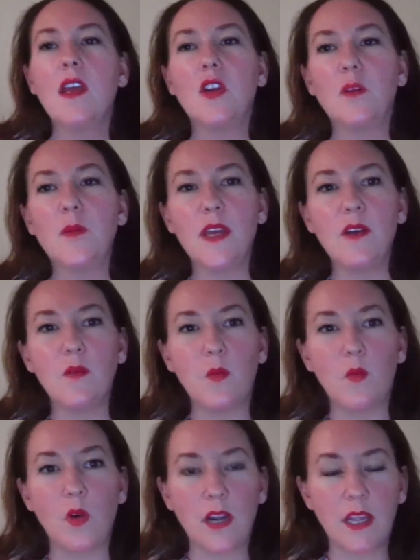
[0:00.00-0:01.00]
You'll be
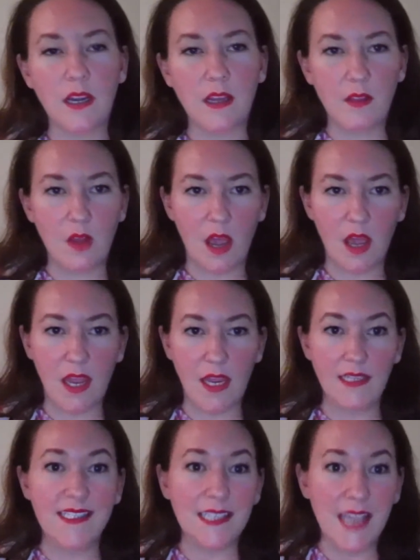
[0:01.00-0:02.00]
awarded a
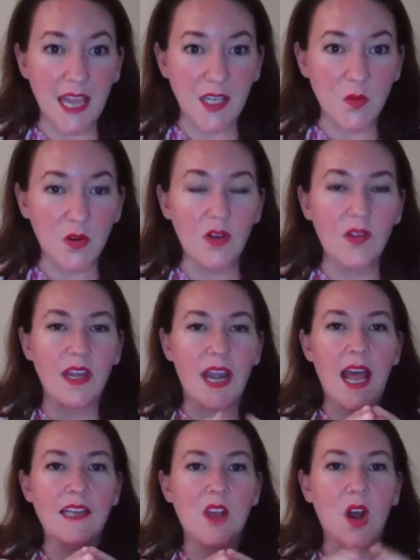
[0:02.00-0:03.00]
schedule that
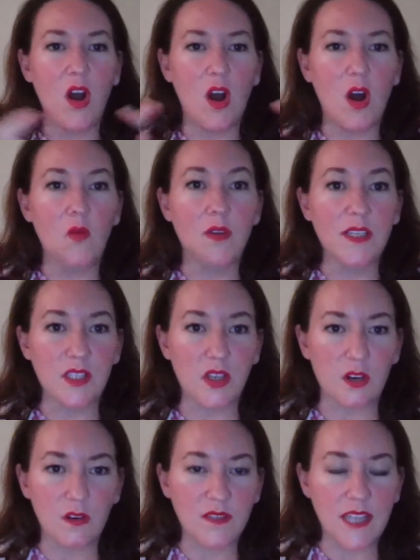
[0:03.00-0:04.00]
has all
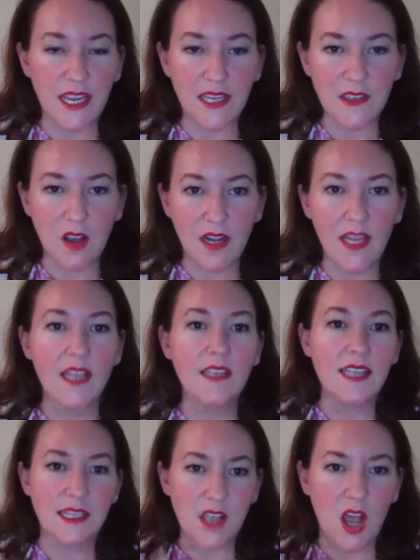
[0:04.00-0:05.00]
reserve days on it,
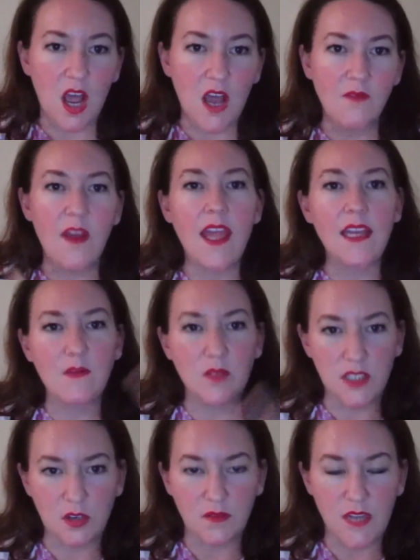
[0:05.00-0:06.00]
days off, and
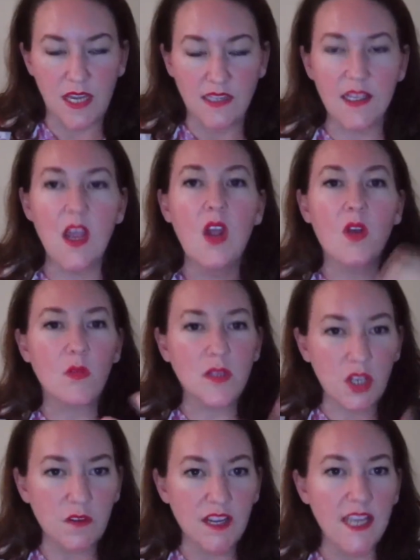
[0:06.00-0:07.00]
reserve days.
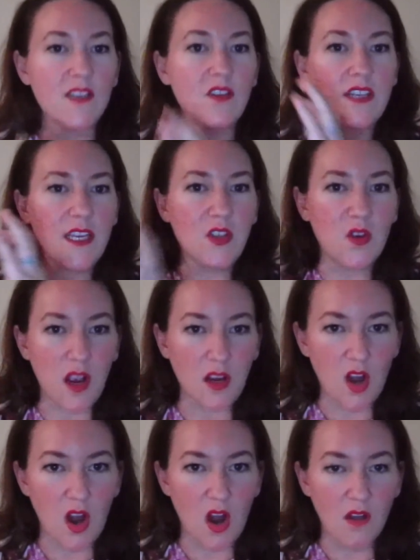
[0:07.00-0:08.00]
Reserve days are days you're on
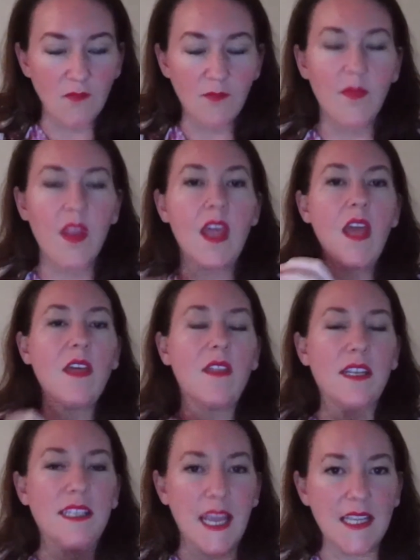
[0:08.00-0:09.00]
call.
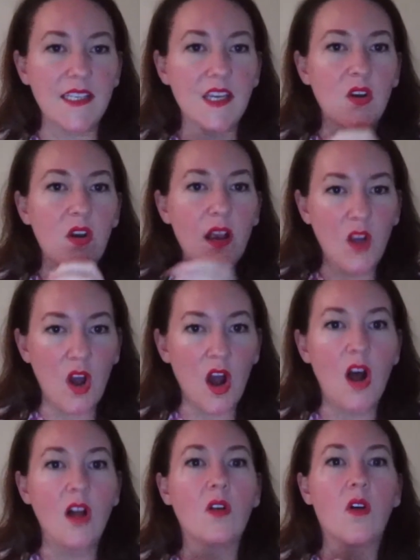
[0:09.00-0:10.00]
The days that you're on
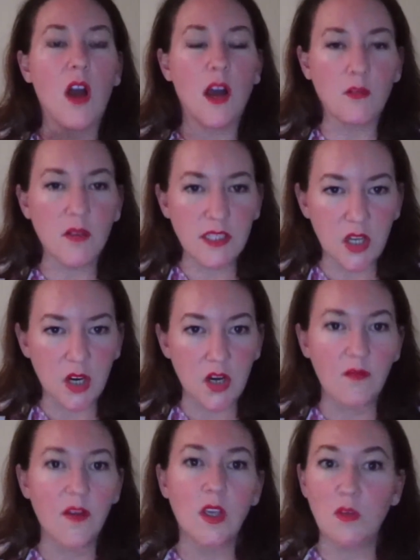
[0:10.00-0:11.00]
call or on
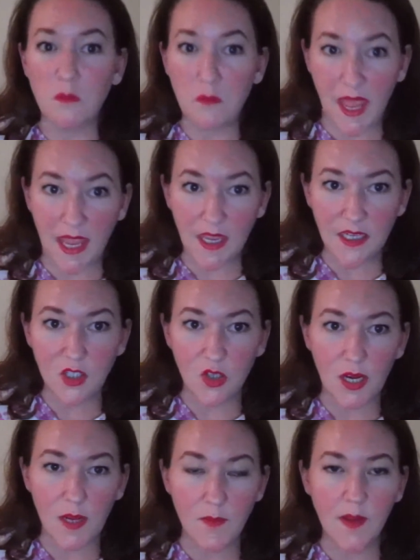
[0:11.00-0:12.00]
reserve, you may get a
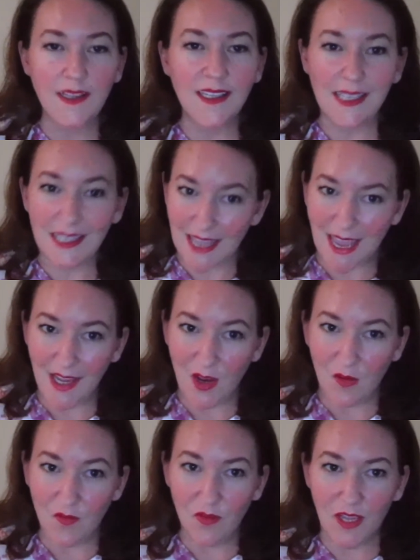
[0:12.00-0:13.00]
trip. Yay,
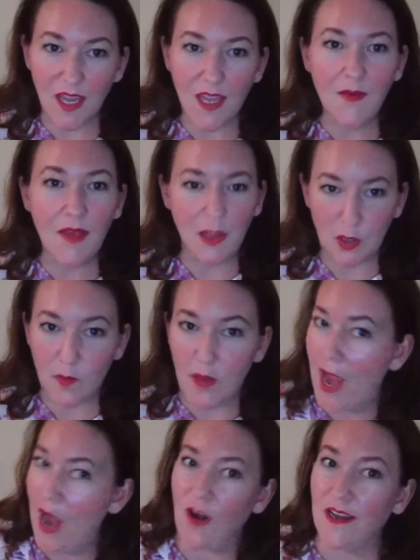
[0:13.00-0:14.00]
hopefully. Hello,
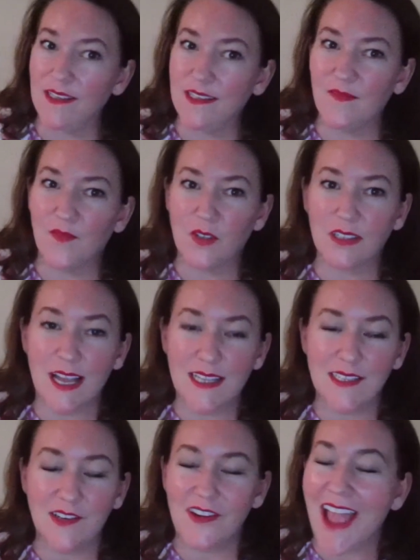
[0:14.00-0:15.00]
Paris, first
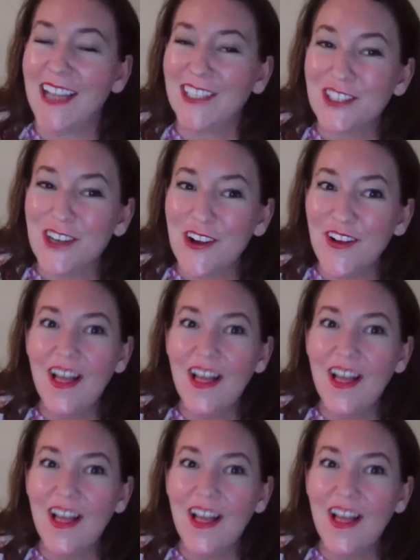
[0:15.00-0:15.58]
class international.